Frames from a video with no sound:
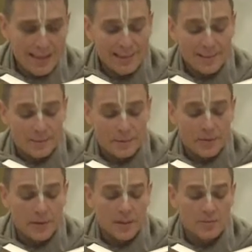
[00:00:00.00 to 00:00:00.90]
This
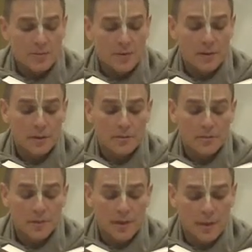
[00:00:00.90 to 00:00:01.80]
period is very
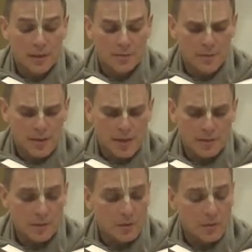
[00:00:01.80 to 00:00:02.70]
convenient for the
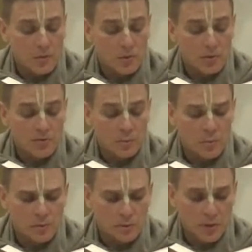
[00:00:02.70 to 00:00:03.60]
execution of
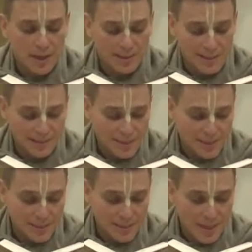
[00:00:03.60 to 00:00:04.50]
spiritual
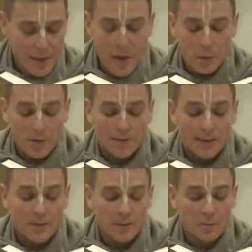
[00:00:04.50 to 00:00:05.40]
activities. When
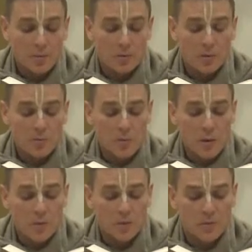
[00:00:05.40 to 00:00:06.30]
that auspicious
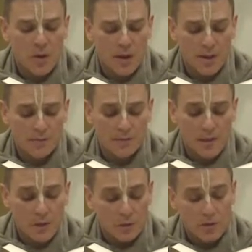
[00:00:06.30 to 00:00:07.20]
moment arrived,
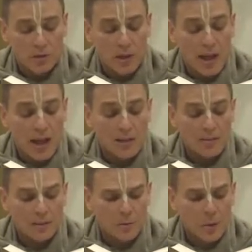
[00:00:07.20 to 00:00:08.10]
Krishna
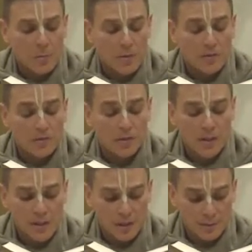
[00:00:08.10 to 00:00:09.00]
asked the gopis to
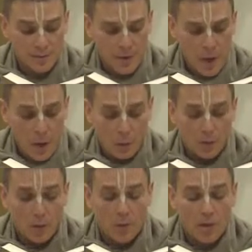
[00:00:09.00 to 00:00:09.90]
leave.
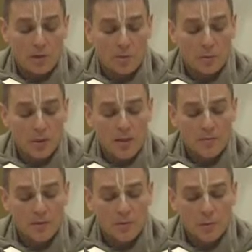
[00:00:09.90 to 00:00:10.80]
Although his
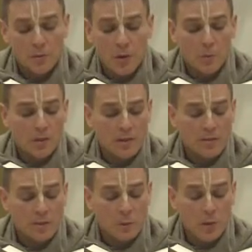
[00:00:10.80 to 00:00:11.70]
beloveds were not willing
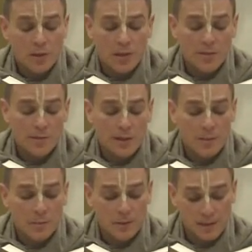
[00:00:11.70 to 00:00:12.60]
to quit his
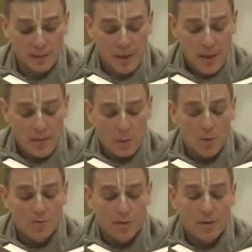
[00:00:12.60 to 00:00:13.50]
company, they
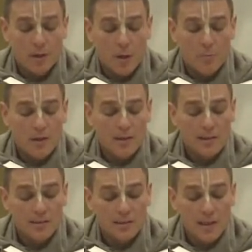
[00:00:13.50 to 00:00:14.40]
were very
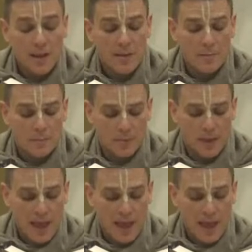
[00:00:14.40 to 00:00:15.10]
obedient to him.